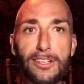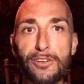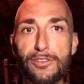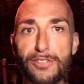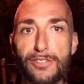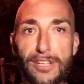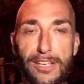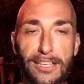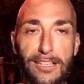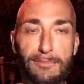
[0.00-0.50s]

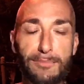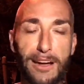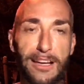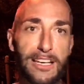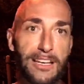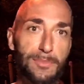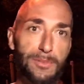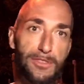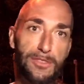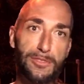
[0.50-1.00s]
shaking my
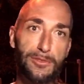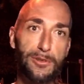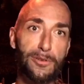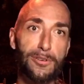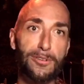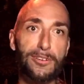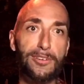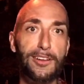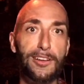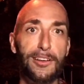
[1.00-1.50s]
hips and
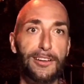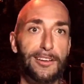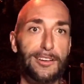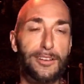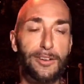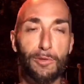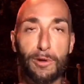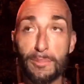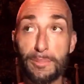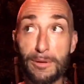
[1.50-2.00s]
throwing,
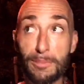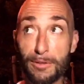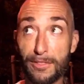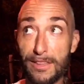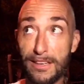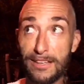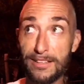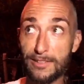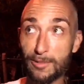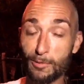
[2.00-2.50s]
what people
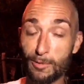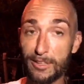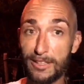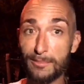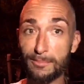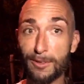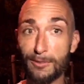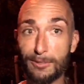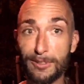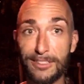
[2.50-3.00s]
think is a wig,
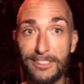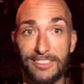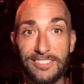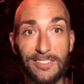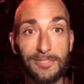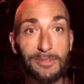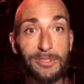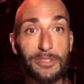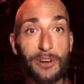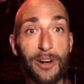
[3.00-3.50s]
but really it's
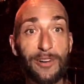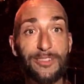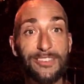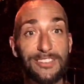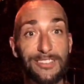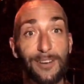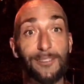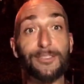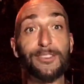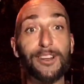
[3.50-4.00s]
just when you harvest
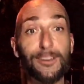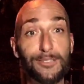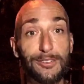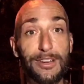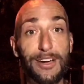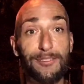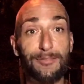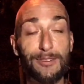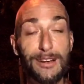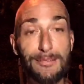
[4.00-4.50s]
self-love, you
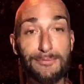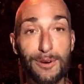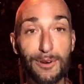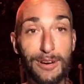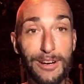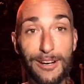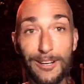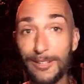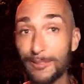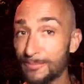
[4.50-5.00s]
have rainbow hair.